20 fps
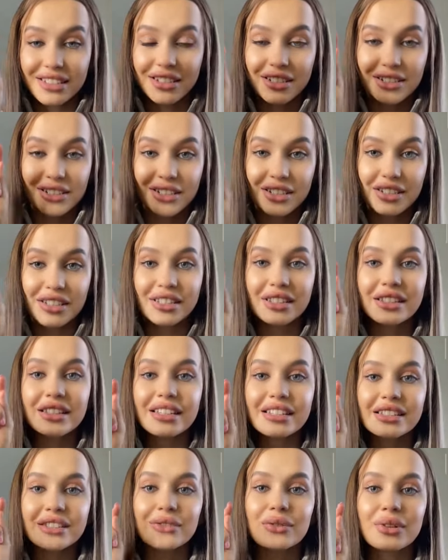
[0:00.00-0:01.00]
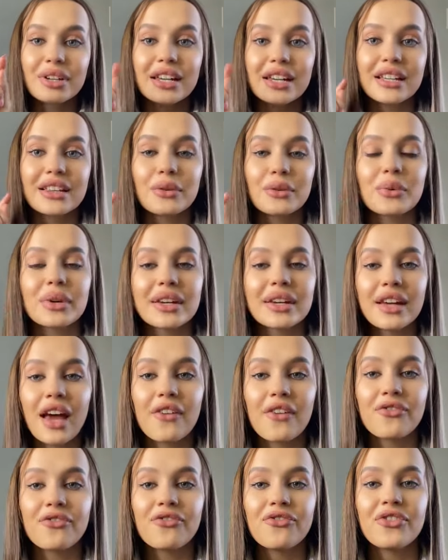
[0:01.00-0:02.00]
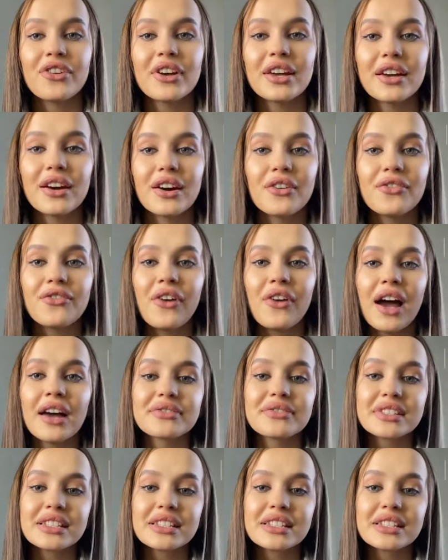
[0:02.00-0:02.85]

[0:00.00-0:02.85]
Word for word: uh, see screen we have uh,